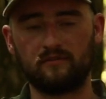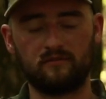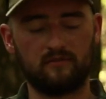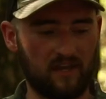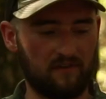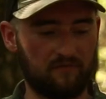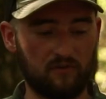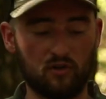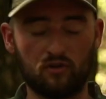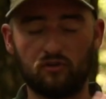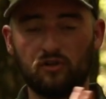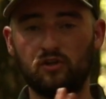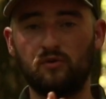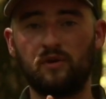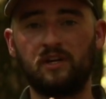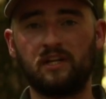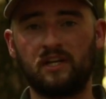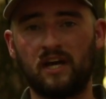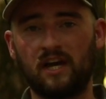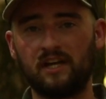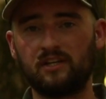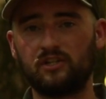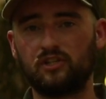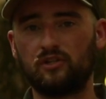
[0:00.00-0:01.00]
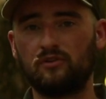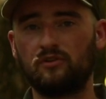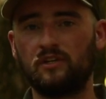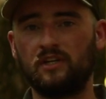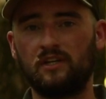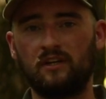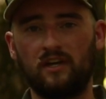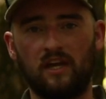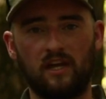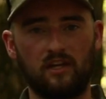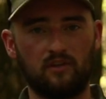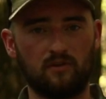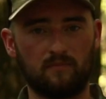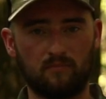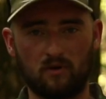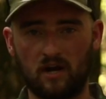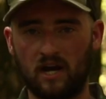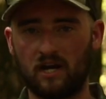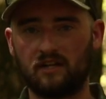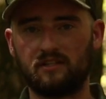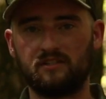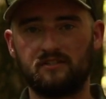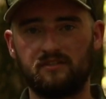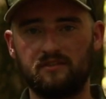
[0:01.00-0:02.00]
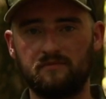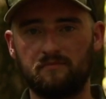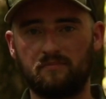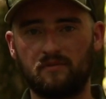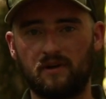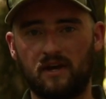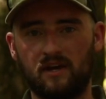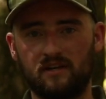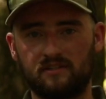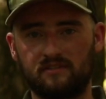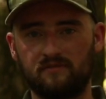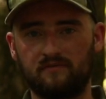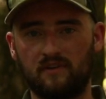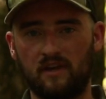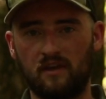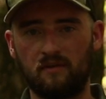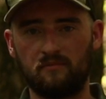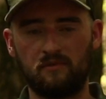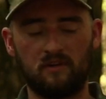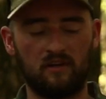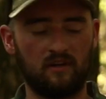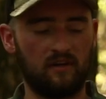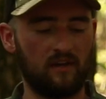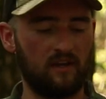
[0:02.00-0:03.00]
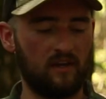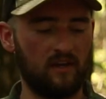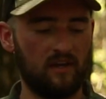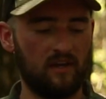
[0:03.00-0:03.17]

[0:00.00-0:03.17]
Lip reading: If you're doing night shooting and you're practicing passive aiming,